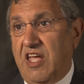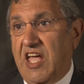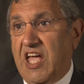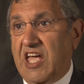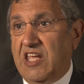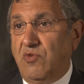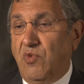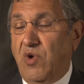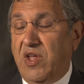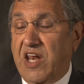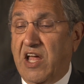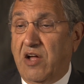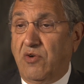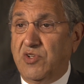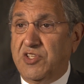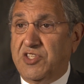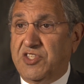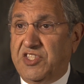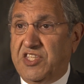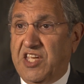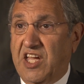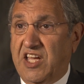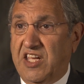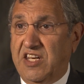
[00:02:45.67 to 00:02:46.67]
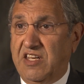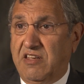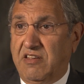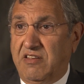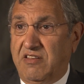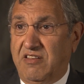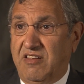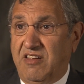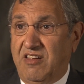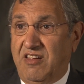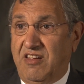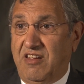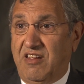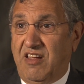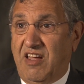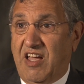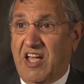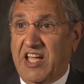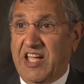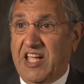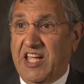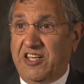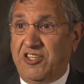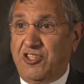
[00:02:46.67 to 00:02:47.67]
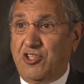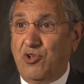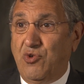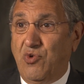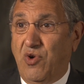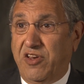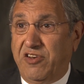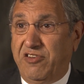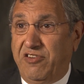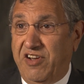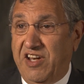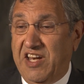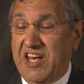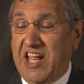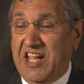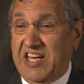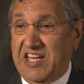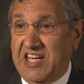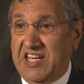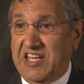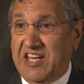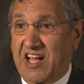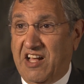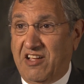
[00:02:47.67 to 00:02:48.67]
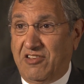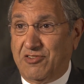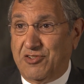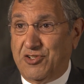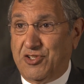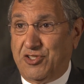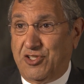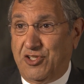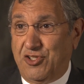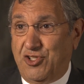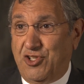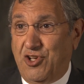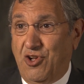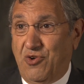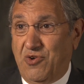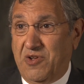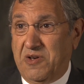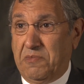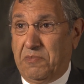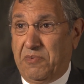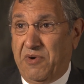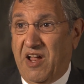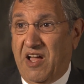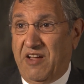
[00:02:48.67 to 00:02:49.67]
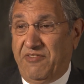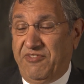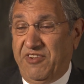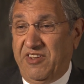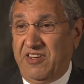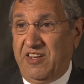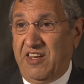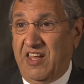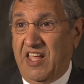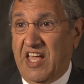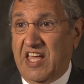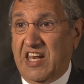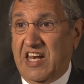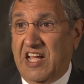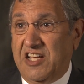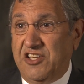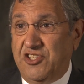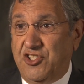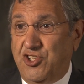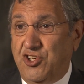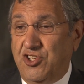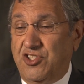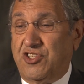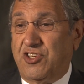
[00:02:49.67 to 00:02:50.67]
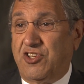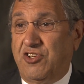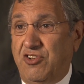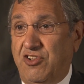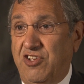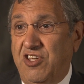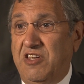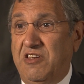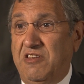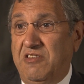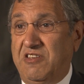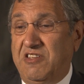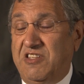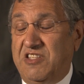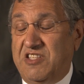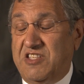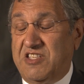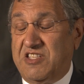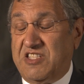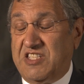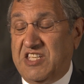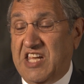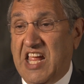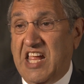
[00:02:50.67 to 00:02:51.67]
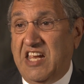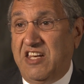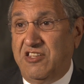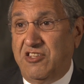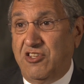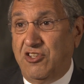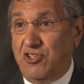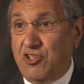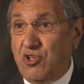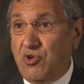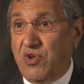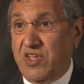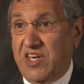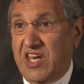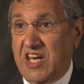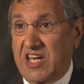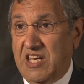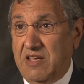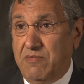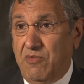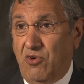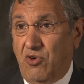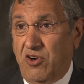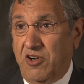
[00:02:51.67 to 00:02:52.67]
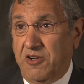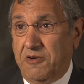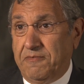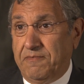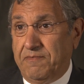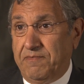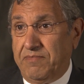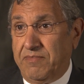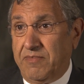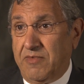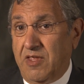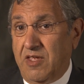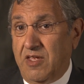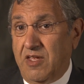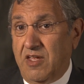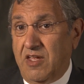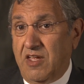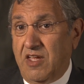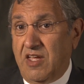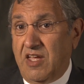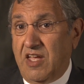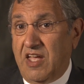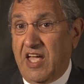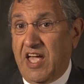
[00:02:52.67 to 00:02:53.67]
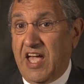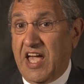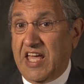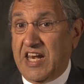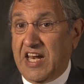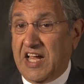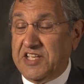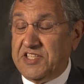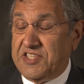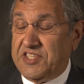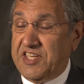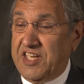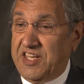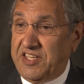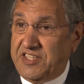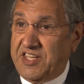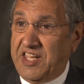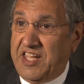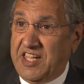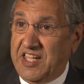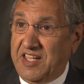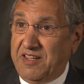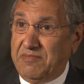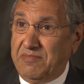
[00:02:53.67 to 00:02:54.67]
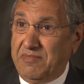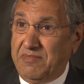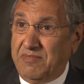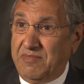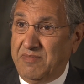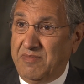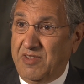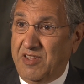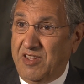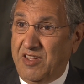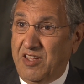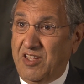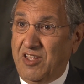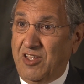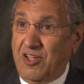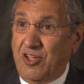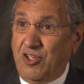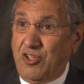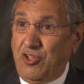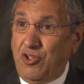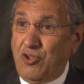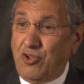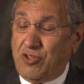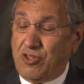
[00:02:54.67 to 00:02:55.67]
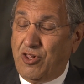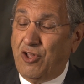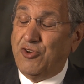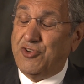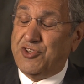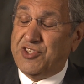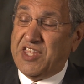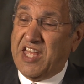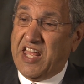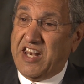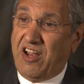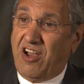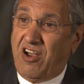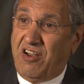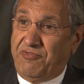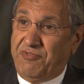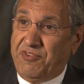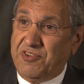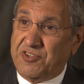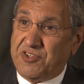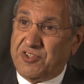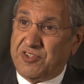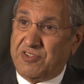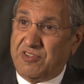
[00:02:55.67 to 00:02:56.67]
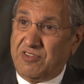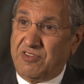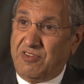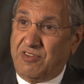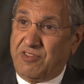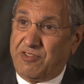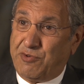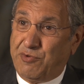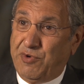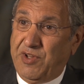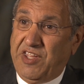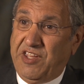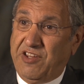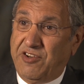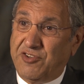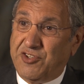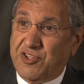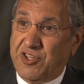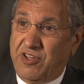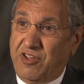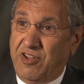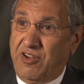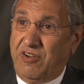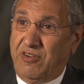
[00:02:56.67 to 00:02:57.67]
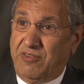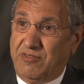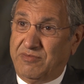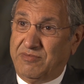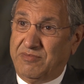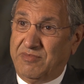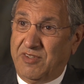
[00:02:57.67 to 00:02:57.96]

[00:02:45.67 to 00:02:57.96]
And when I was done, I had $280 to show in profit. And I just couldn't stand to do it anymore. And I said to him, you closed that office 3 years ago.